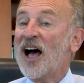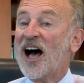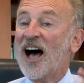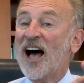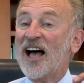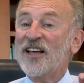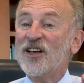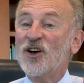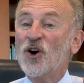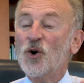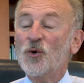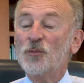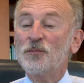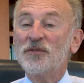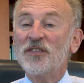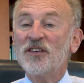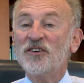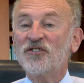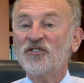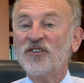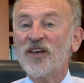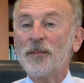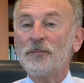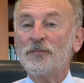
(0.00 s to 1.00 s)
I hope
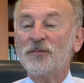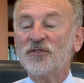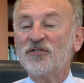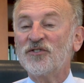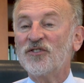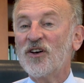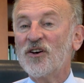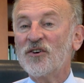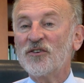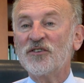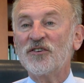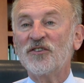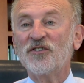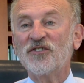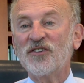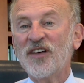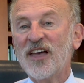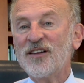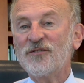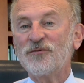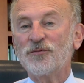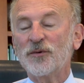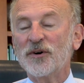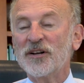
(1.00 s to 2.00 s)
this episode of
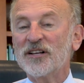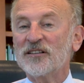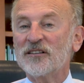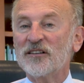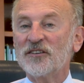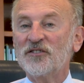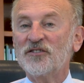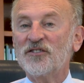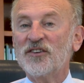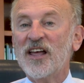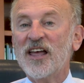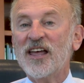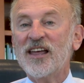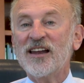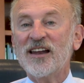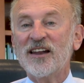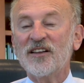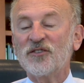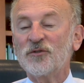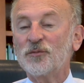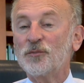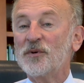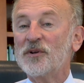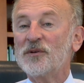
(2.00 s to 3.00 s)
Safe Real Estate
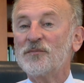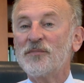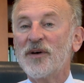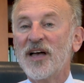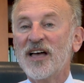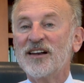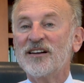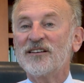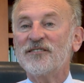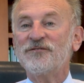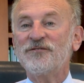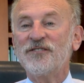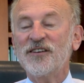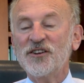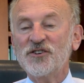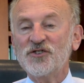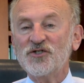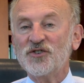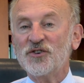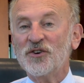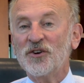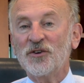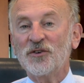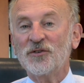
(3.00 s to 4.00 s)
has been
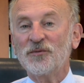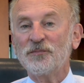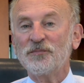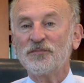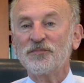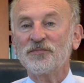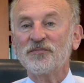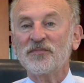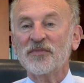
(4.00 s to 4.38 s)
beneficial.